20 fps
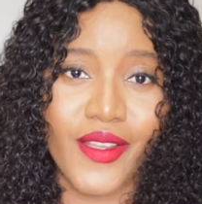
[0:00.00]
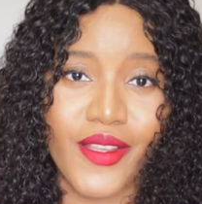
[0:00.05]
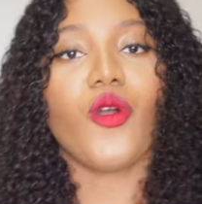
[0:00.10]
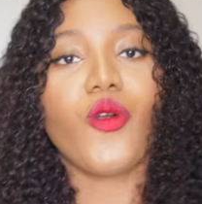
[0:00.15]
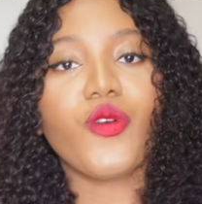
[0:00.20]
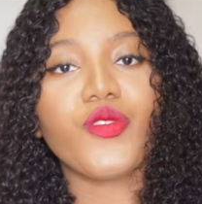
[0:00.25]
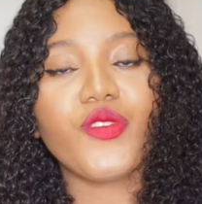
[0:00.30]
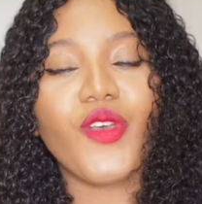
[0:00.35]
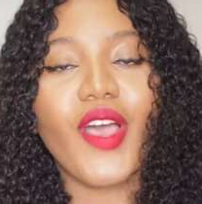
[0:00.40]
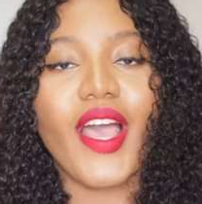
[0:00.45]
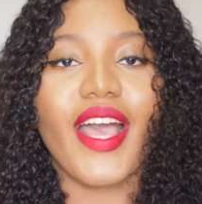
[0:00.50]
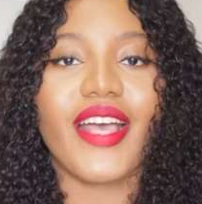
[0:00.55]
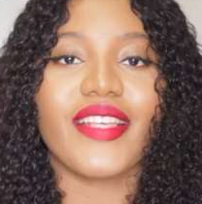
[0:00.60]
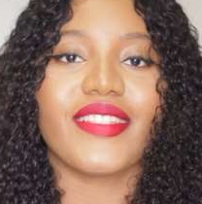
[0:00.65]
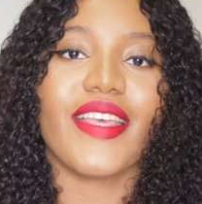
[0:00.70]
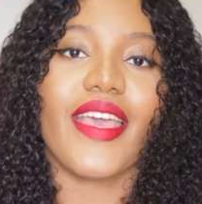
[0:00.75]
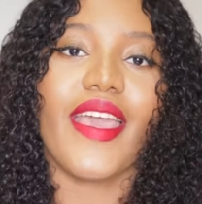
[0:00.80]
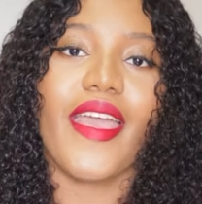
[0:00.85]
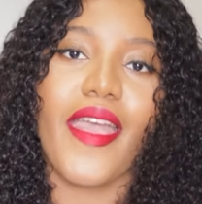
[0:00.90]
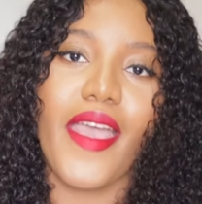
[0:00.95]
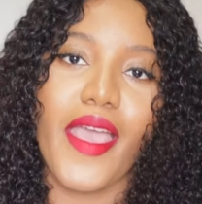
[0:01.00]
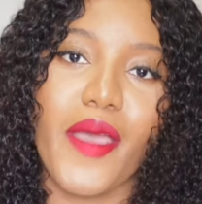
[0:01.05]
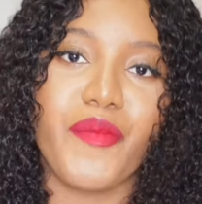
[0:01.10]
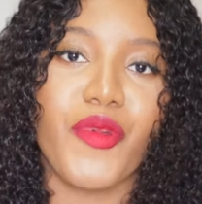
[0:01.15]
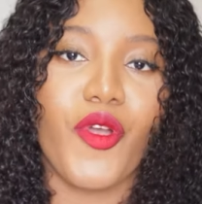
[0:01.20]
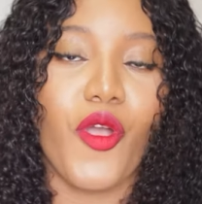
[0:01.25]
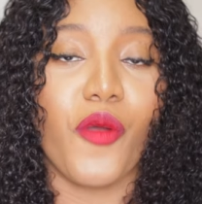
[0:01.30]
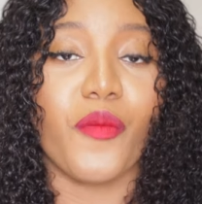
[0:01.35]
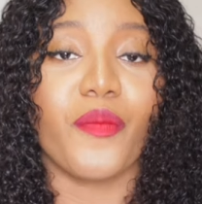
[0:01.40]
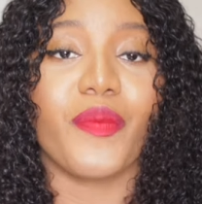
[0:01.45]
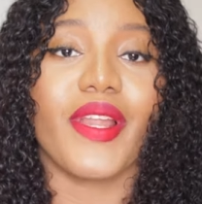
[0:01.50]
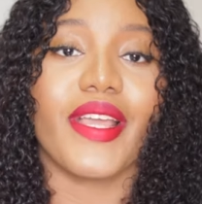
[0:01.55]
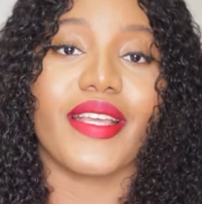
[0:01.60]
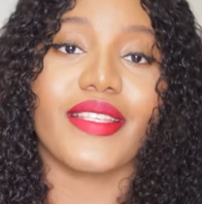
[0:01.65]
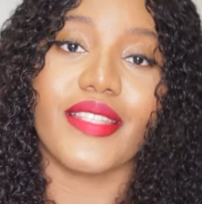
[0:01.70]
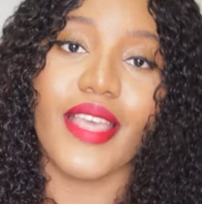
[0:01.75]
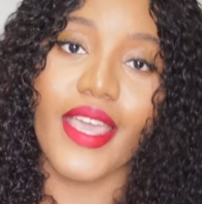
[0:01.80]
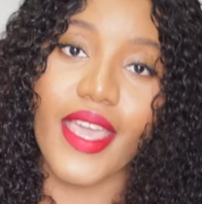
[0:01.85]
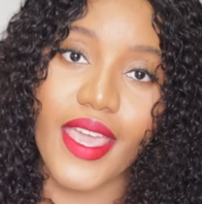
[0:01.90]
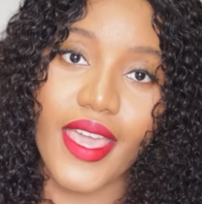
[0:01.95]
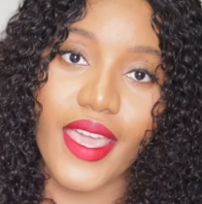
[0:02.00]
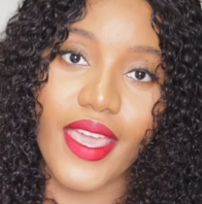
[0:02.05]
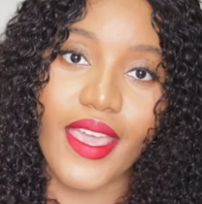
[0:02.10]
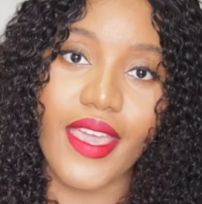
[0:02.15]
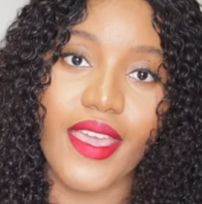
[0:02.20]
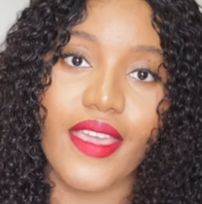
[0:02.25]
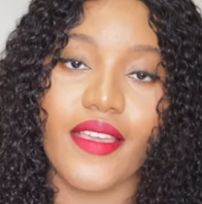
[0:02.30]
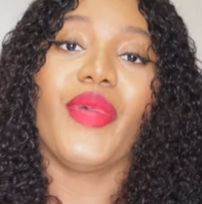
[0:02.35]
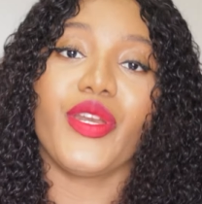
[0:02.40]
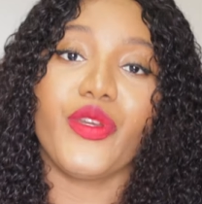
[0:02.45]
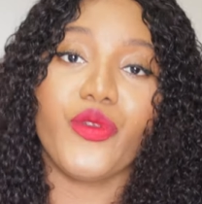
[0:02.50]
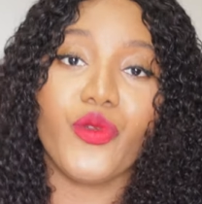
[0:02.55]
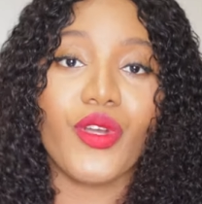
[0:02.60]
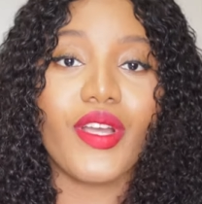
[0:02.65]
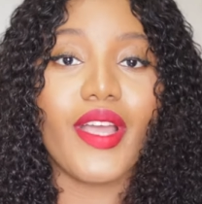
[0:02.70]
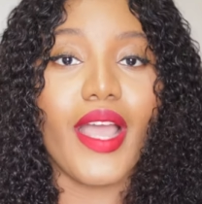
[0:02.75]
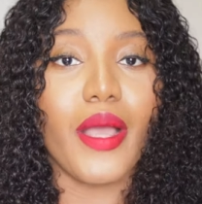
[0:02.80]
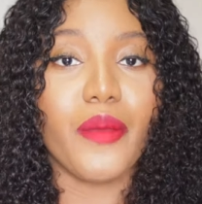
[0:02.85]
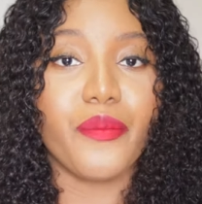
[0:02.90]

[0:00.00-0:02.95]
It also has herb complex A, Manuka